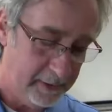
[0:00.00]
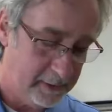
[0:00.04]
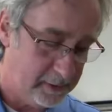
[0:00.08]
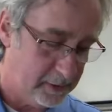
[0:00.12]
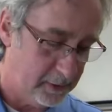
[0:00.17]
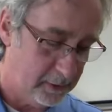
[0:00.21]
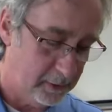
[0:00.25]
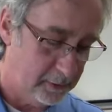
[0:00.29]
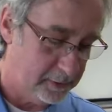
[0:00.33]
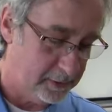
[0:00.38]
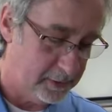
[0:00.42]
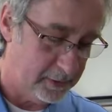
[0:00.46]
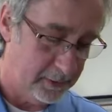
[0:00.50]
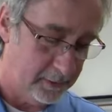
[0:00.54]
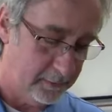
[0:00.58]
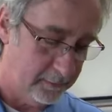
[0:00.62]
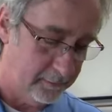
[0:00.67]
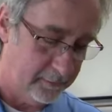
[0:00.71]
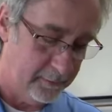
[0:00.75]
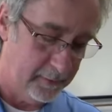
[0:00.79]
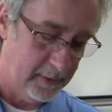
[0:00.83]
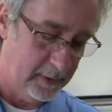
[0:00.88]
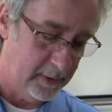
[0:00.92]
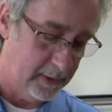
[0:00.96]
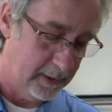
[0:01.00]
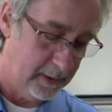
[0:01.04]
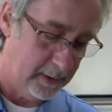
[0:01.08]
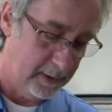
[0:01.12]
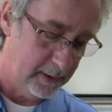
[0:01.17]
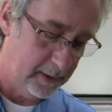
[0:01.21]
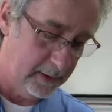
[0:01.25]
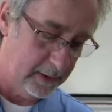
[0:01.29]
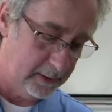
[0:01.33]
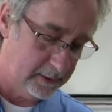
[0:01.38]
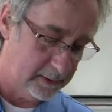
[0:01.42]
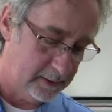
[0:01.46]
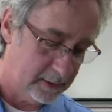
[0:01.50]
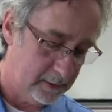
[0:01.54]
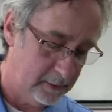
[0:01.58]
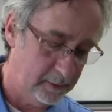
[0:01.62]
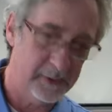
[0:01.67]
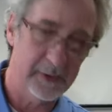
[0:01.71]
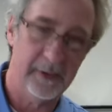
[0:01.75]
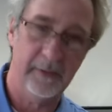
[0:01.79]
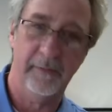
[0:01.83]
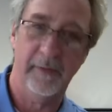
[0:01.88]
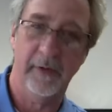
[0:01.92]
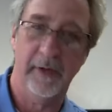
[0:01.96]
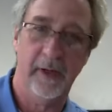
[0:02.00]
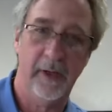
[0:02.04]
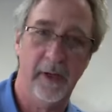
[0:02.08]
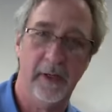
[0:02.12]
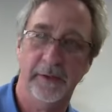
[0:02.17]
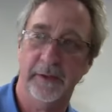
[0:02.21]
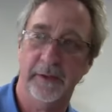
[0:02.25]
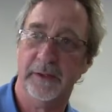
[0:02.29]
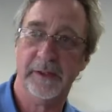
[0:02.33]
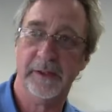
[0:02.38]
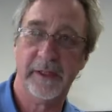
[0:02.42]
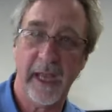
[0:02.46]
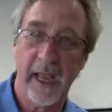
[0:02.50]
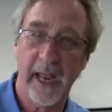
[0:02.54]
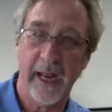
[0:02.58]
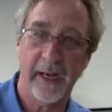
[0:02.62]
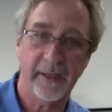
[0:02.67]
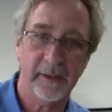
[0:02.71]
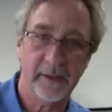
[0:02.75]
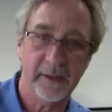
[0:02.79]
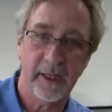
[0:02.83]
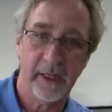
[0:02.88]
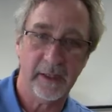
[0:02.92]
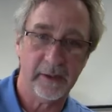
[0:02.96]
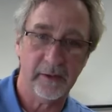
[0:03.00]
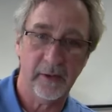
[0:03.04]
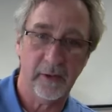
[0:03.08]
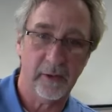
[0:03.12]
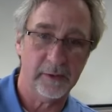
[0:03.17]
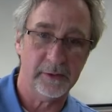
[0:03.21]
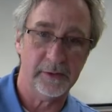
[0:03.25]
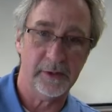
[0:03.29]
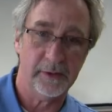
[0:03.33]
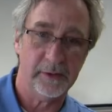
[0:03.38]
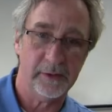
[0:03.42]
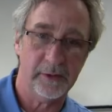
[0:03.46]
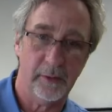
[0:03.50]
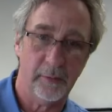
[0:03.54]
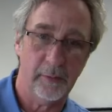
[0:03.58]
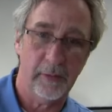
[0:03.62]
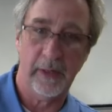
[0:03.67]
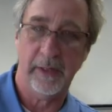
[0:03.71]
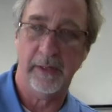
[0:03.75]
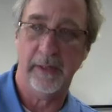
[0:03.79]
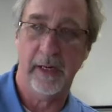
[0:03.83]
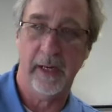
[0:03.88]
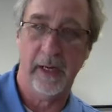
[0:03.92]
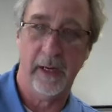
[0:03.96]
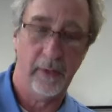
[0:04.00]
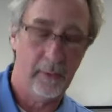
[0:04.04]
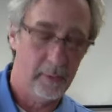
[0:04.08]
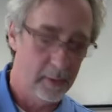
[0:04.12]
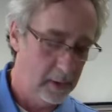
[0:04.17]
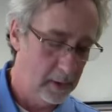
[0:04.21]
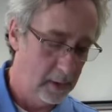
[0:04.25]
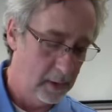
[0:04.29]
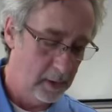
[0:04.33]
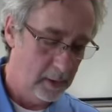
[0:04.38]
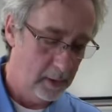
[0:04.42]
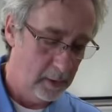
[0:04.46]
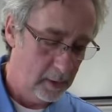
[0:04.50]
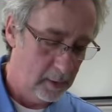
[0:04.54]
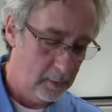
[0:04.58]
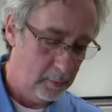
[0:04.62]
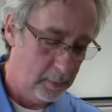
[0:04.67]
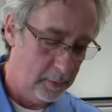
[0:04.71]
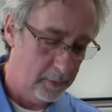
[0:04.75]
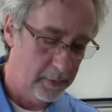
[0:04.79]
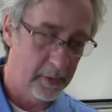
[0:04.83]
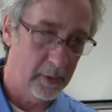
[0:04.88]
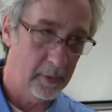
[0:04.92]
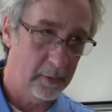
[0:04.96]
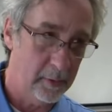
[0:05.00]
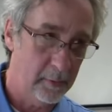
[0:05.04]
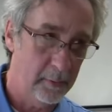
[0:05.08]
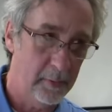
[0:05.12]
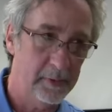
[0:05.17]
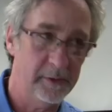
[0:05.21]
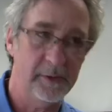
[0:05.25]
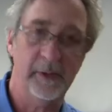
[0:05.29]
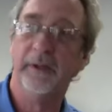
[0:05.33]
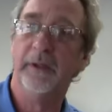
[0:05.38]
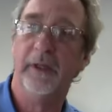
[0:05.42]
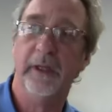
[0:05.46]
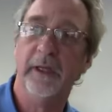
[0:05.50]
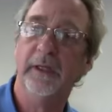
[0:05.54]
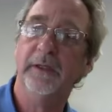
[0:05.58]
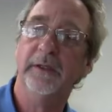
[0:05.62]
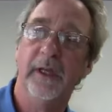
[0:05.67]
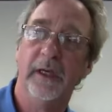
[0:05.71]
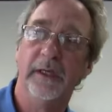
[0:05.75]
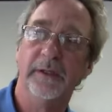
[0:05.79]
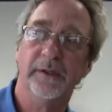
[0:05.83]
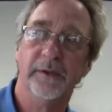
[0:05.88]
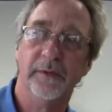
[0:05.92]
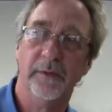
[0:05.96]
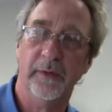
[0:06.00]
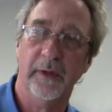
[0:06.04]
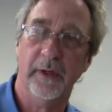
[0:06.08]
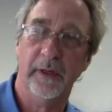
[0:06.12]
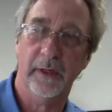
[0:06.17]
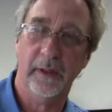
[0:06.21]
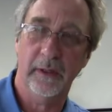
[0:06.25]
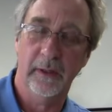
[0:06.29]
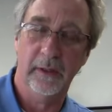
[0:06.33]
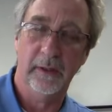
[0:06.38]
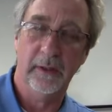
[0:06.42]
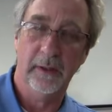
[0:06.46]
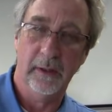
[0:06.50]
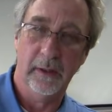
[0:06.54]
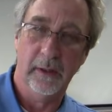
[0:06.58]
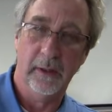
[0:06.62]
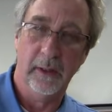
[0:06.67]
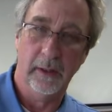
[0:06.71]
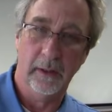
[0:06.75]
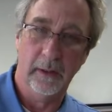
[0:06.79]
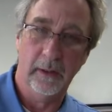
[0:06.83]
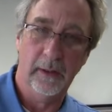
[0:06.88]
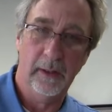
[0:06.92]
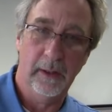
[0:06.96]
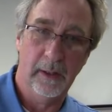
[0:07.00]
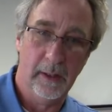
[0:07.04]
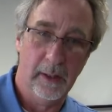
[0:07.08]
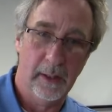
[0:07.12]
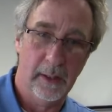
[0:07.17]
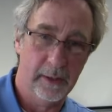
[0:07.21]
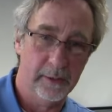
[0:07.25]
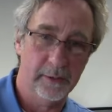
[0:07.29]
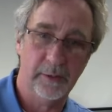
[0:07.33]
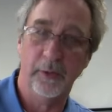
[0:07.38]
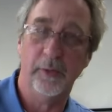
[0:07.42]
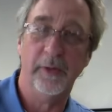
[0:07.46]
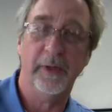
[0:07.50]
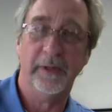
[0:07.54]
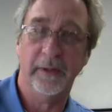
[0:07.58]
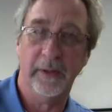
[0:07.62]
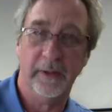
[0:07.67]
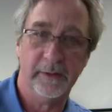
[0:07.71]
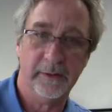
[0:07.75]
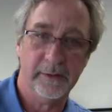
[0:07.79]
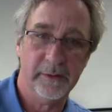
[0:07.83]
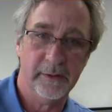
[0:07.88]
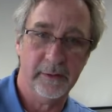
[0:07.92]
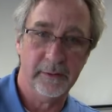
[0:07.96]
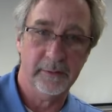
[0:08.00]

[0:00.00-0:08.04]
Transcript: an exclusivity on the scanning technology. So right now, we're the only ones in the industry doing this.